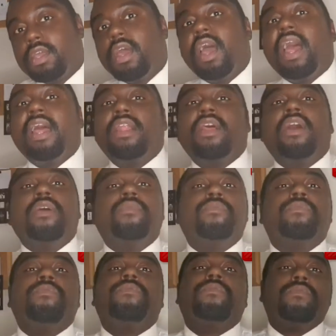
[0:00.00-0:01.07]
and
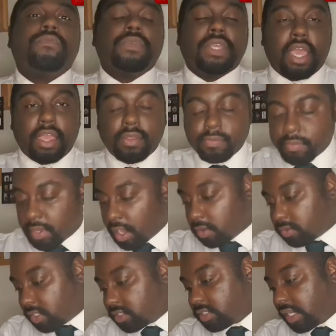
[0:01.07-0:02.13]
yeah, I'll
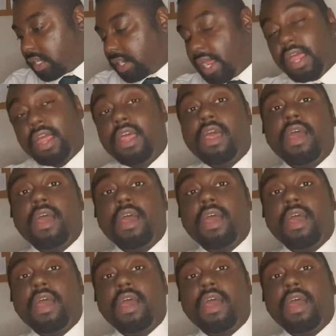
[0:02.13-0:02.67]
just say that.